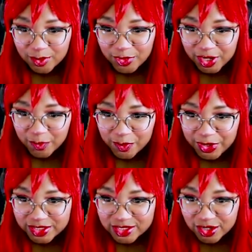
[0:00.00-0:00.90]
Am I here by
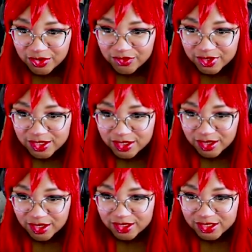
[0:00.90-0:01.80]
myself? Because it looked
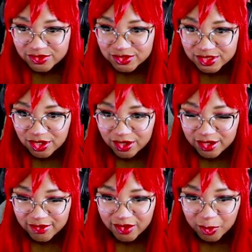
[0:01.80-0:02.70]
like she was talking
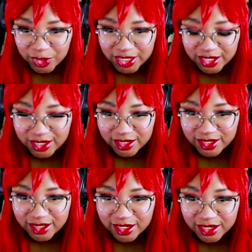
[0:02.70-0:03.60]
to somebody.
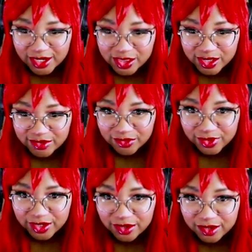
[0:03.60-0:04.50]
I didn't get a chance to
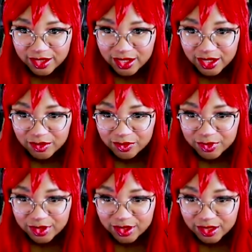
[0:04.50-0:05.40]
read all of that,
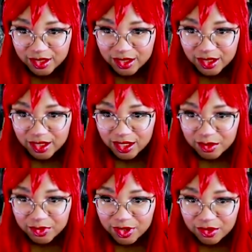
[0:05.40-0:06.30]
but I'll